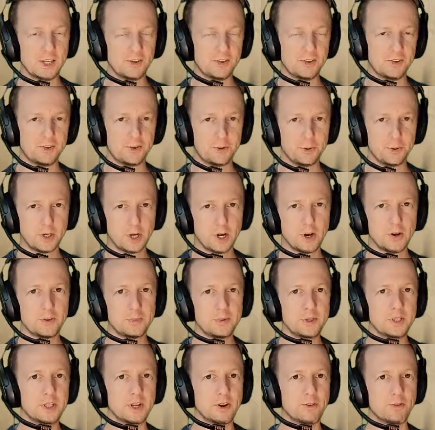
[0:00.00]
It's still going to
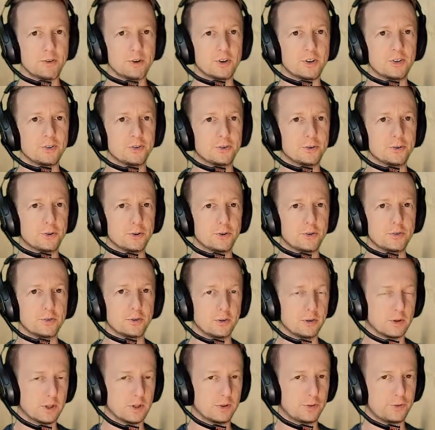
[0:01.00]
be different
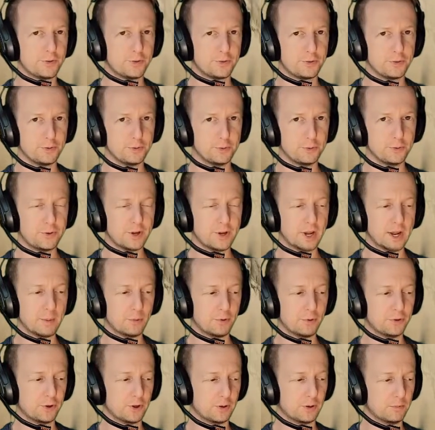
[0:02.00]
to true
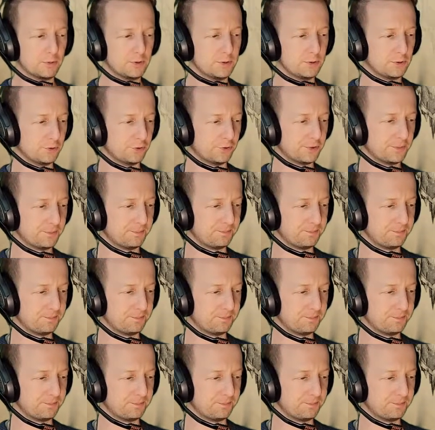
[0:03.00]
tabletop rules.